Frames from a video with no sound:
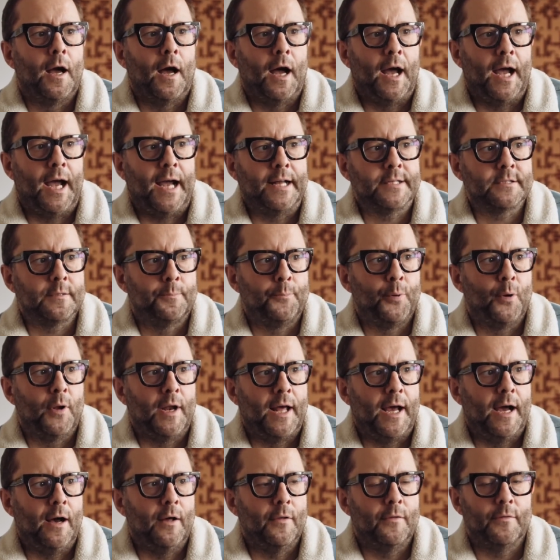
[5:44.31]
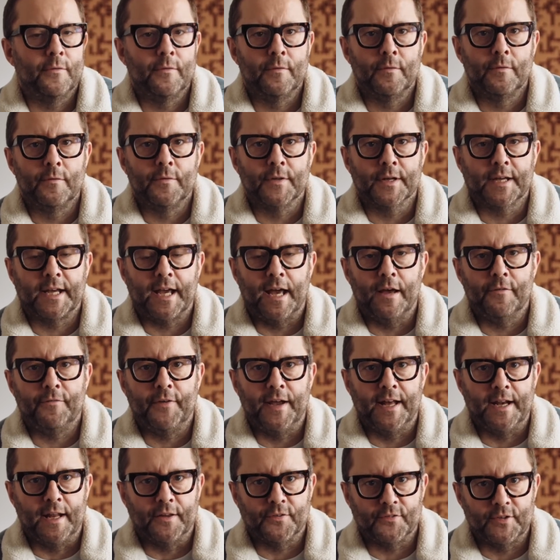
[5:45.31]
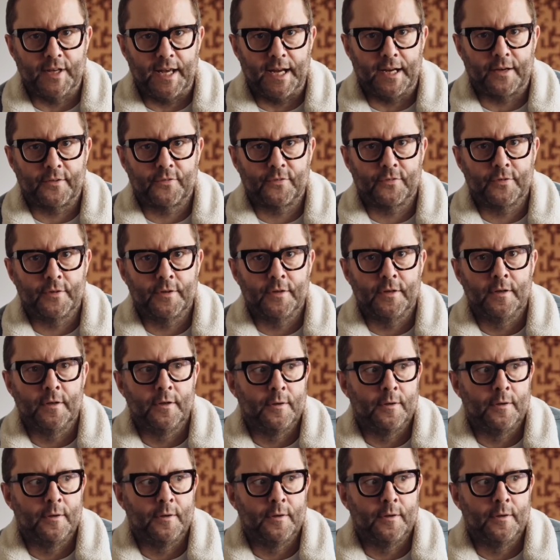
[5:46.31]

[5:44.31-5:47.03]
I had to pull out the KEF LSX,